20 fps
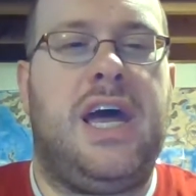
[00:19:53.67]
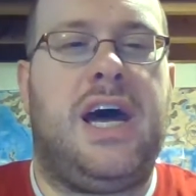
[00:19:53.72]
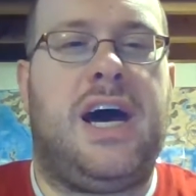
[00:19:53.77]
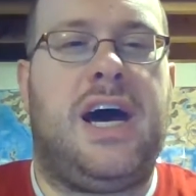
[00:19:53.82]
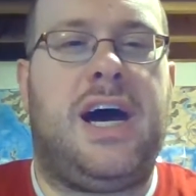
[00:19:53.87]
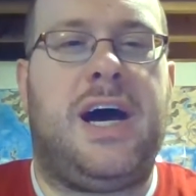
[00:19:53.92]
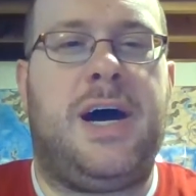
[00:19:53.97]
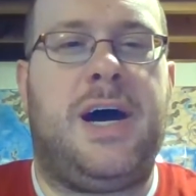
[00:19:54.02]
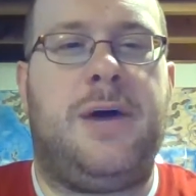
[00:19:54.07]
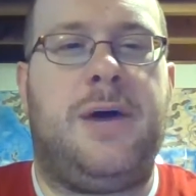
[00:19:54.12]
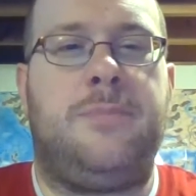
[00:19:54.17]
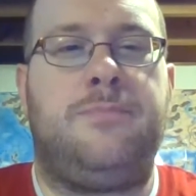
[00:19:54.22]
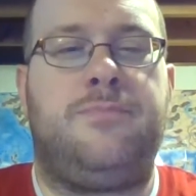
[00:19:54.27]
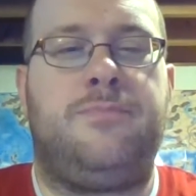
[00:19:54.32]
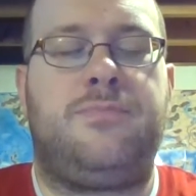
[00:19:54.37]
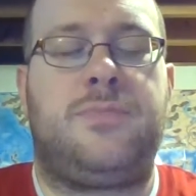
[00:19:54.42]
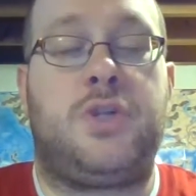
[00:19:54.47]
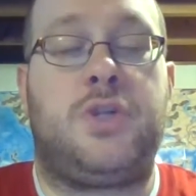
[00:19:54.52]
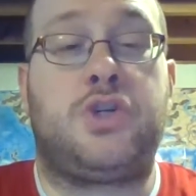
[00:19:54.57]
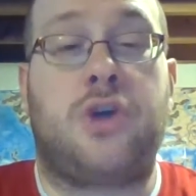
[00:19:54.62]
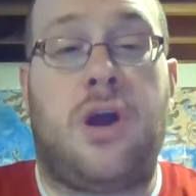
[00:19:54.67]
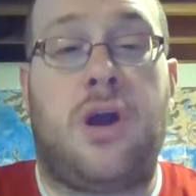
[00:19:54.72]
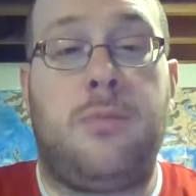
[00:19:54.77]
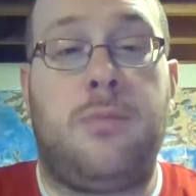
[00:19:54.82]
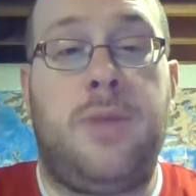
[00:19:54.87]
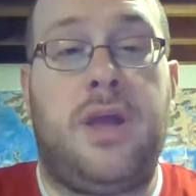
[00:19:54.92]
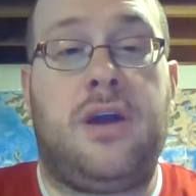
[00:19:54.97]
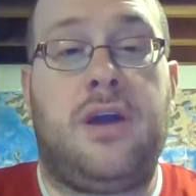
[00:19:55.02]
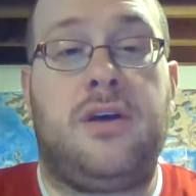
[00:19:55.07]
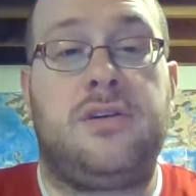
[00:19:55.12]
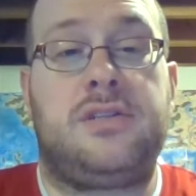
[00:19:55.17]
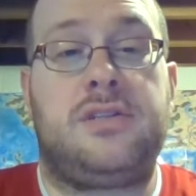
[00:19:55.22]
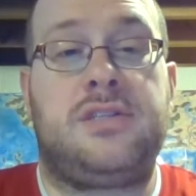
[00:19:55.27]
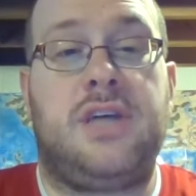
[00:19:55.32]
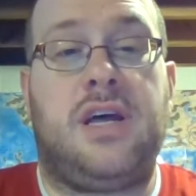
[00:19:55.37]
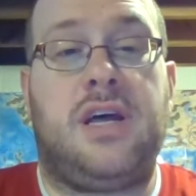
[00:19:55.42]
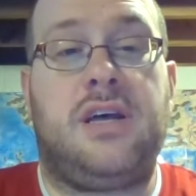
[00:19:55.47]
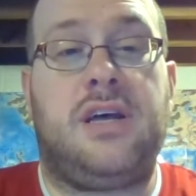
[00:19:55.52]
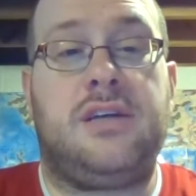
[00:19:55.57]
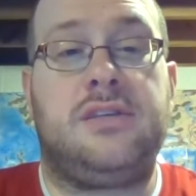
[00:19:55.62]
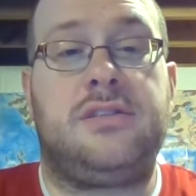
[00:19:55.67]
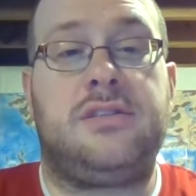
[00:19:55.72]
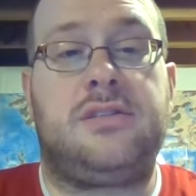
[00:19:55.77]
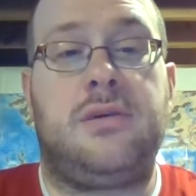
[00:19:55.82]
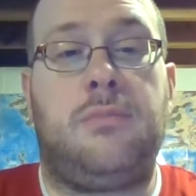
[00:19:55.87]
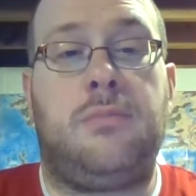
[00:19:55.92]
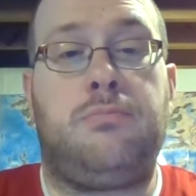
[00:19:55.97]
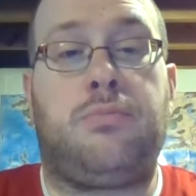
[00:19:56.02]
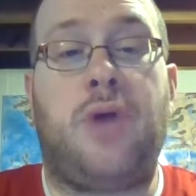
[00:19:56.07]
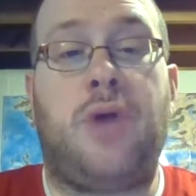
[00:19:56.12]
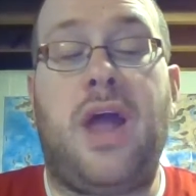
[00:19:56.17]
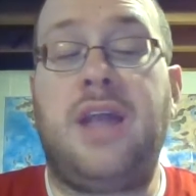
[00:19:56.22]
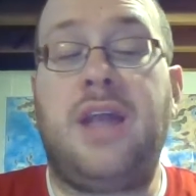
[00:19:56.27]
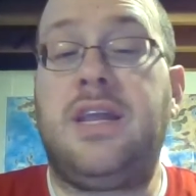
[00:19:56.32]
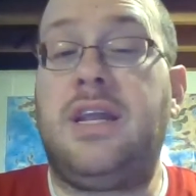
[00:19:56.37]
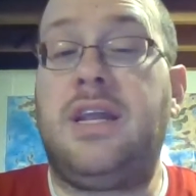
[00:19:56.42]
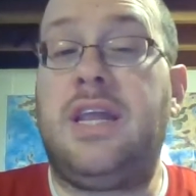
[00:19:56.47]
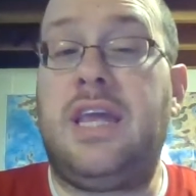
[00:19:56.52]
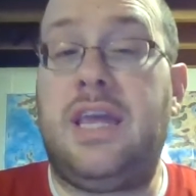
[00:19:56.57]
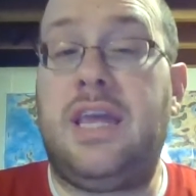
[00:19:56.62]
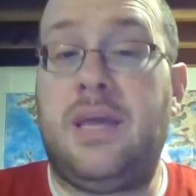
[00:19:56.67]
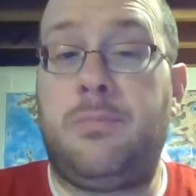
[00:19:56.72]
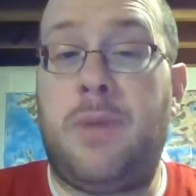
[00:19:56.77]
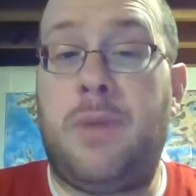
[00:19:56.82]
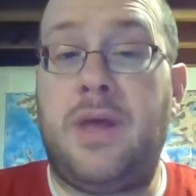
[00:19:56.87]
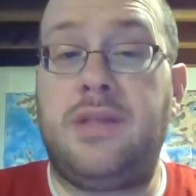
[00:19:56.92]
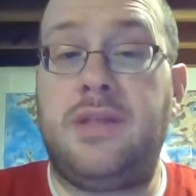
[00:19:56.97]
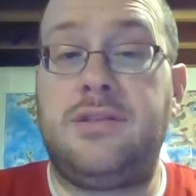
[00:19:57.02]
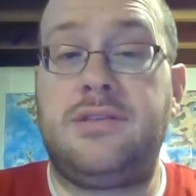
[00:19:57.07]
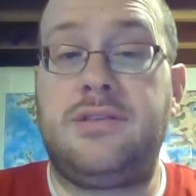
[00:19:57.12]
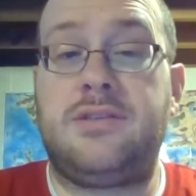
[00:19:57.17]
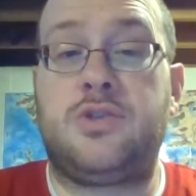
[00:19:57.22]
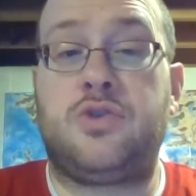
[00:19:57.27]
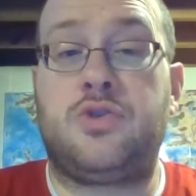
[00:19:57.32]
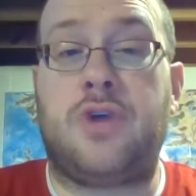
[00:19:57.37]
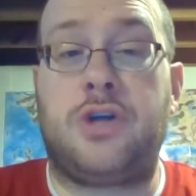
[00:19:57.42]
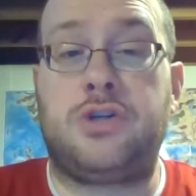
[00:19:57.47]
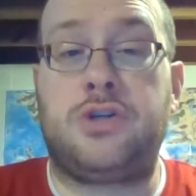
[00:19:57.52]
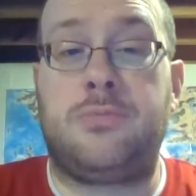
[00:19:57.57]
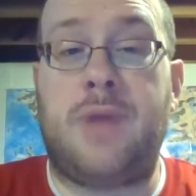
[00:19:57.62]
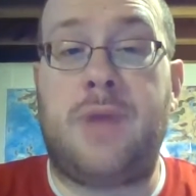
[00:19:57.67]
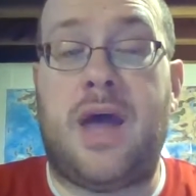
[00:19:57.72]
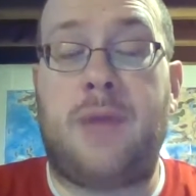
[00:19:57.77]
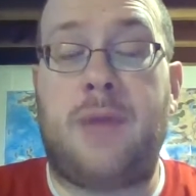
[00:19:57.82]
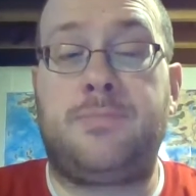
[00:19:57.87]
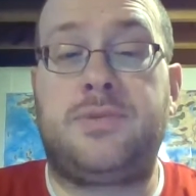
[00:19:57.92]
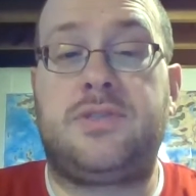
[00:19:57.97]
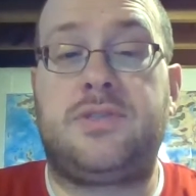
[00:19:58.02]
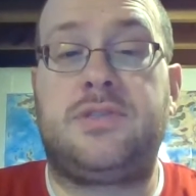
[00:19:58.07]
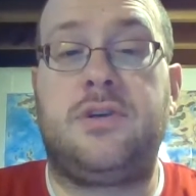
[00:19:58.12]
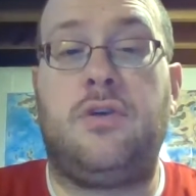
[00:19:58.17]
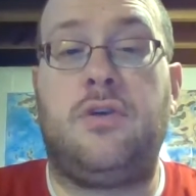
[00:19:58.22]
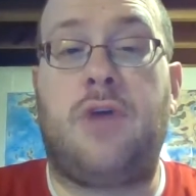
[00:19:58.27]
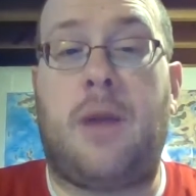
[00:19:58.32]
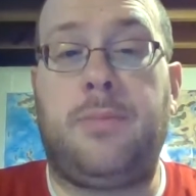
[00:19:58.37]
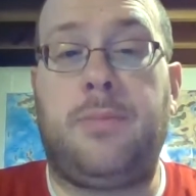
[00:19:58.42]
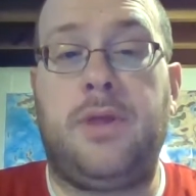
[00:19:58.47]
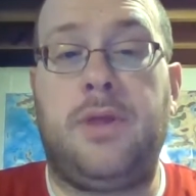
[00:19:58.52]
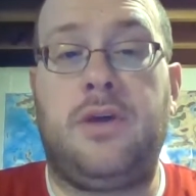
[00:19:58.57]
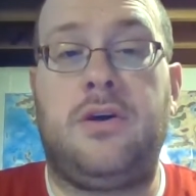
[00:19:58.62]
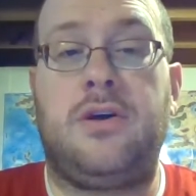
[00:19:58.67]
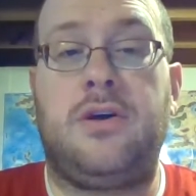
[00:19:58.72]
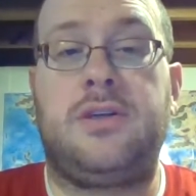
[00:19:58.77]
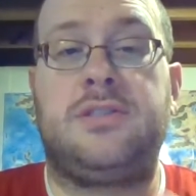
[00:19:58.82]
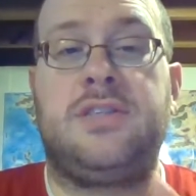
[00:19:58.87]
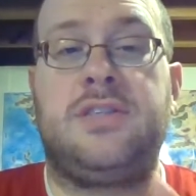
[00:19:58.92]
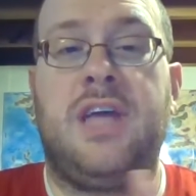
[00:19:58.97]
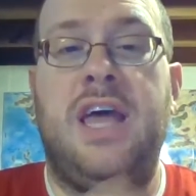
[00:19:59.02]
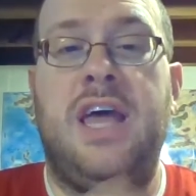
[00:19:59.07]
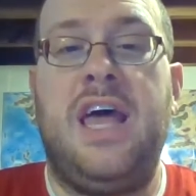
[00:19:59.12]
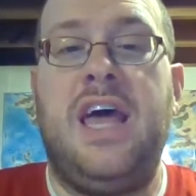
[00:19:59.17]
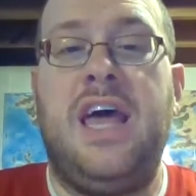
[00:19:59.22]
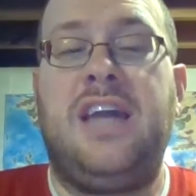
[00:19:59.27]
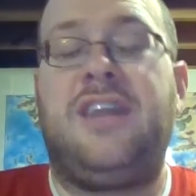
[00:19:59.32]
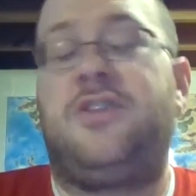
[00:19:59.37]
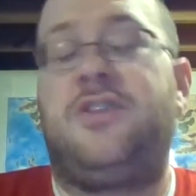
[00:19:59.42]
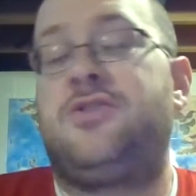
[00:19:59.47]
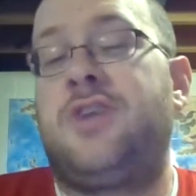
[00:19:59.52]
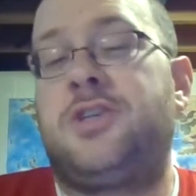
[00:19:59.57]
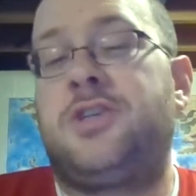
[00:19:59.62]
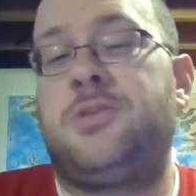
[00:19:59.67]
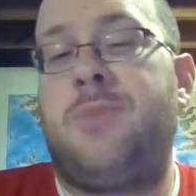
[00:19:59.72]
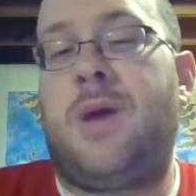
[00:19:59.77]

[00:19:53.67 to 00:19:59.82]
The chart maker sells branded ink pens, treasure maps, grappling hooks. Now, the treasure